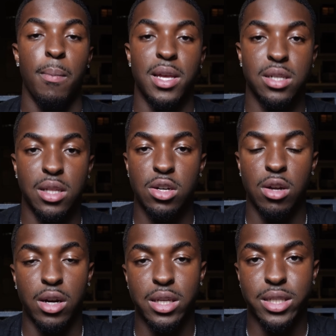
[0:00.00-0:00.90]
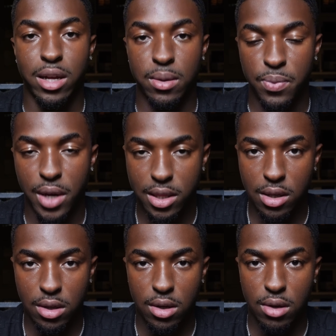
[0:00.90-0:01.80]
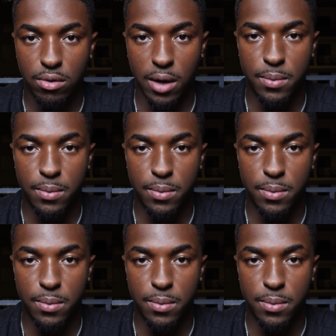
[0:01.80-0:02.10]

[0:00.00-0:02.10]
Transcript: basically you're not going to sell a thing, right?